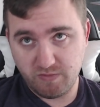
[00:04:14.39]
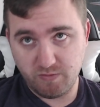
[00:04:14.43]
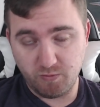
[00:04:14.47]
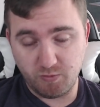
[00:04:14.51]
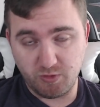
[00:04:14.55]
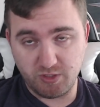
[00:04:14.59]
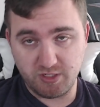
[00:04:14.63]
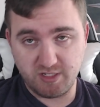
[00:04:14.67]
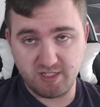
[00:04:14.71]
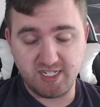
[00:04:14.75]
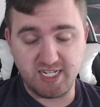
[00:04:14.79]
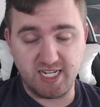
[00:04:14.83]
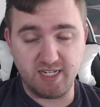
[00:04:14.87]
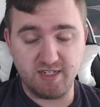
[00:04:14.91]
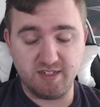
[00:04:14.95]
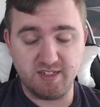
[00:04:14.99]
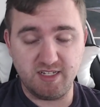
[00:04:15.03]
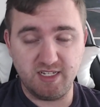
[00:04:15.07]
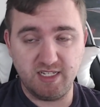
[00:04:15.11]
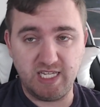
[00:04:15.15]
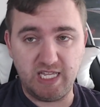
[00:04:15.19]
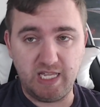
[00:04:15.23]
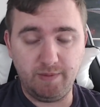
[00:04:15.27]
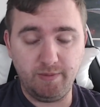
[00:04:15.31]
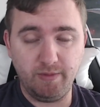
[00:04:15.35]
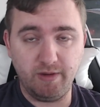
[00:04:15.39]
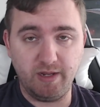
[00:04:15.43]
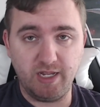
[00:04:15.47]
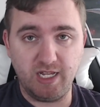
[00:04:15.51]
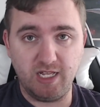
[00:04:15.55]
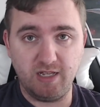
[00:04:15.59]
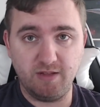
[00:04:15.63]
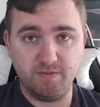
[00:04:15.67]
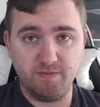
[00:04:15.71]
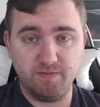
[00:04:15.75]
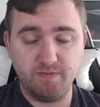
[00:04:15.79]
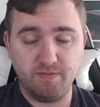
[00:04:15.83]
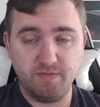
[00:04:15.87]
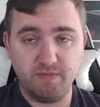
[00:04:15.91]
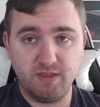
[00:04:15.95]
was testing Abraham.